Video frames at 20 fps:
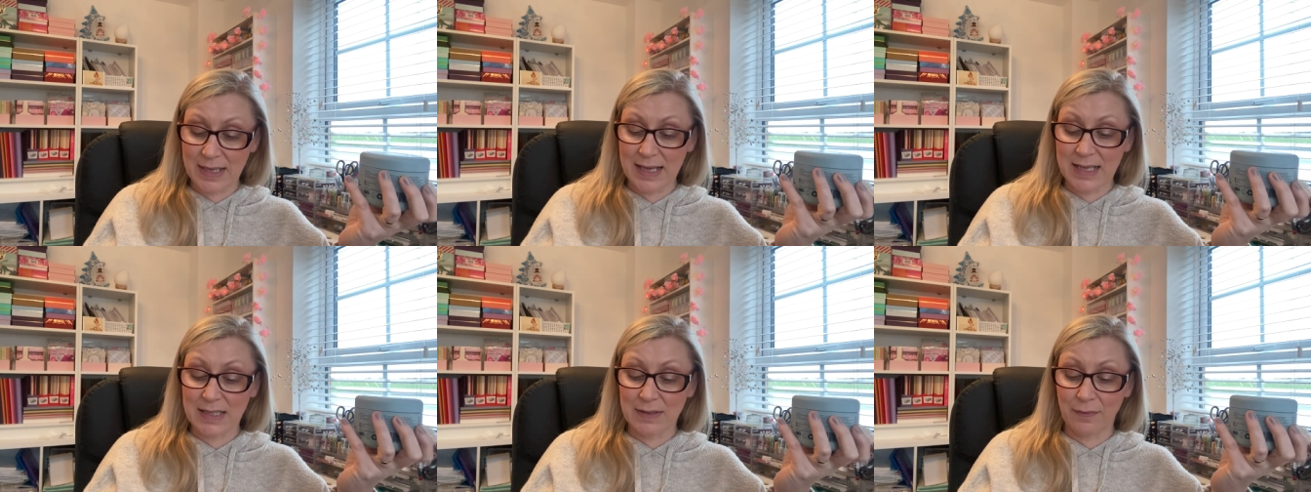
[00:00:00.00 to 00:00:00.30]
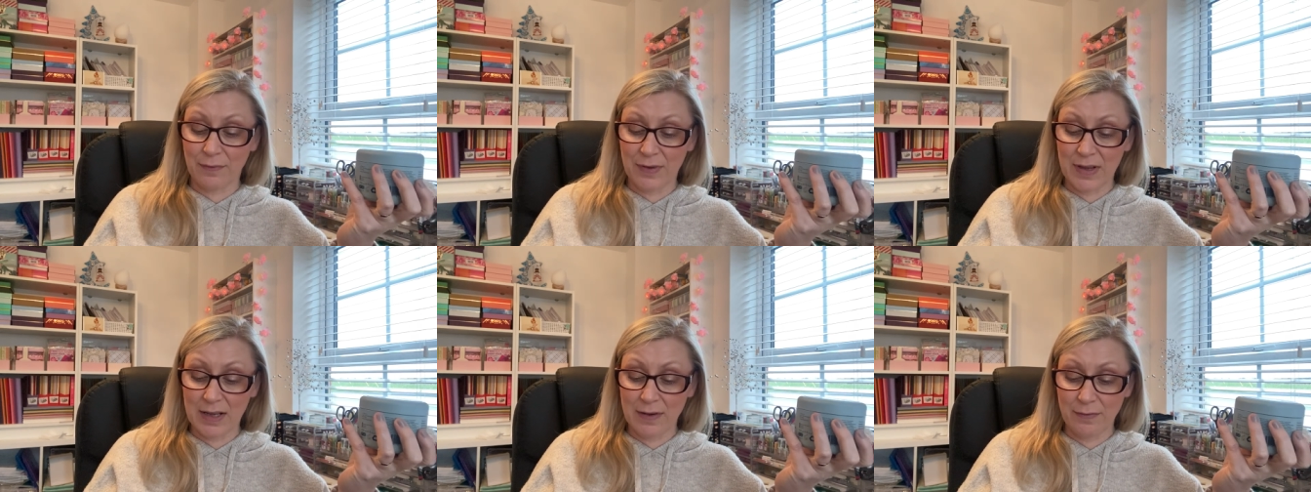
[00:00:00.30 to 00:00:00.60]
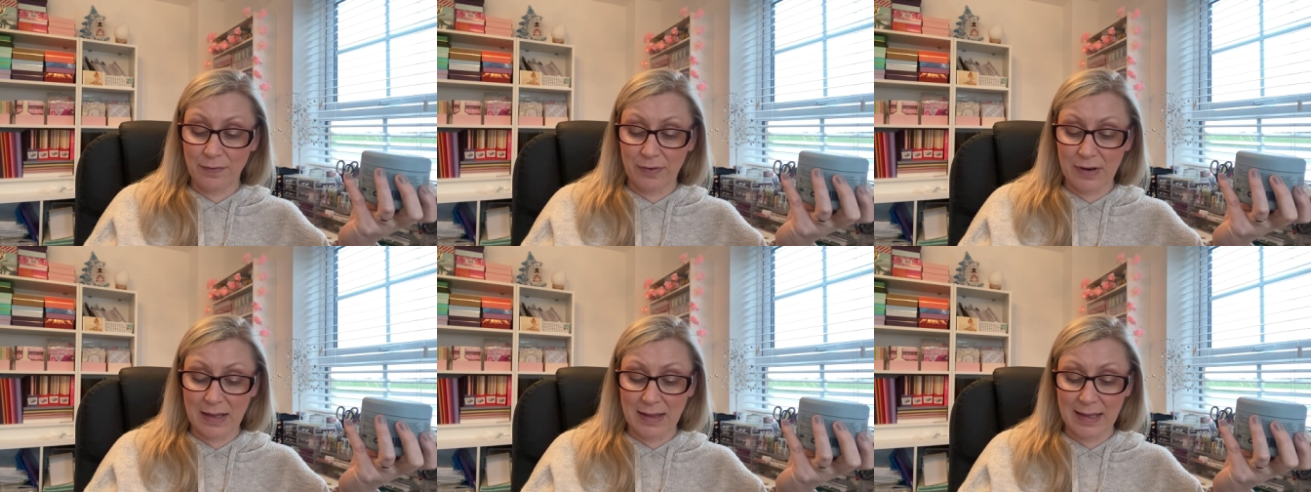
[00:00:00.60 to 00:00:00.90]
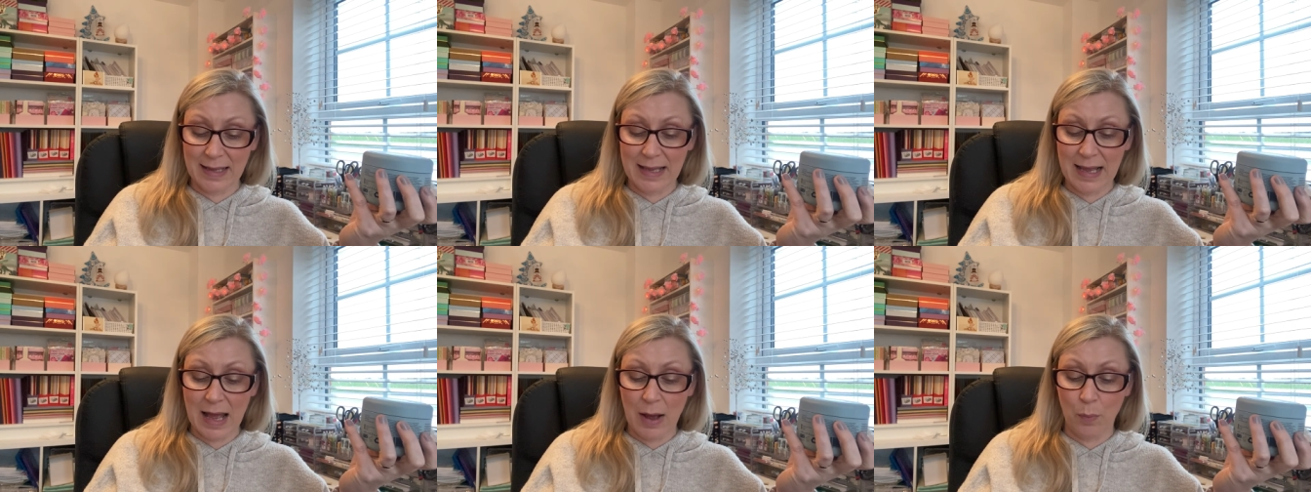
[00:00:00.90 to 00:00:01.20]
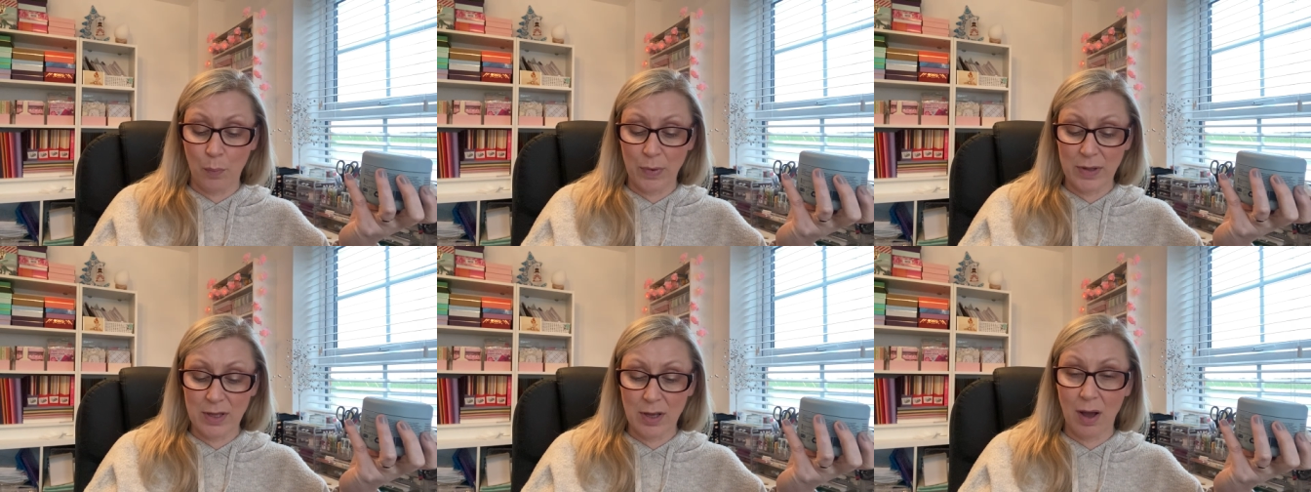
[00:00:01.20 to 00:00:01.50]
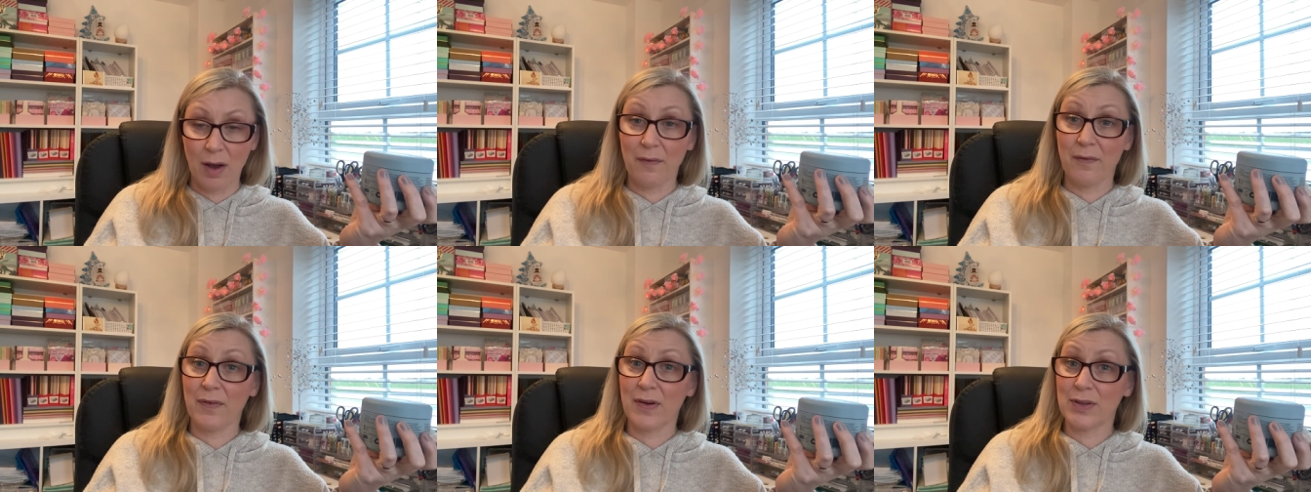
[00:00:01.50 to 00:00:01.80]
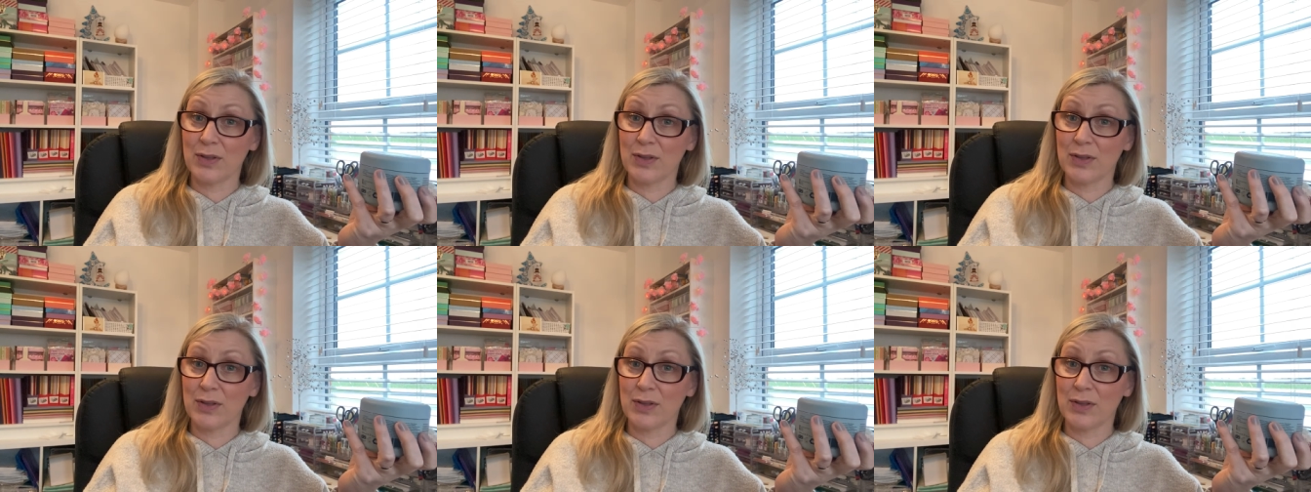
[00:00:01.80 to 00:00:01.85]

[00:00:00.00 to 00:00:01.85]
It's vegan-friendly and winner of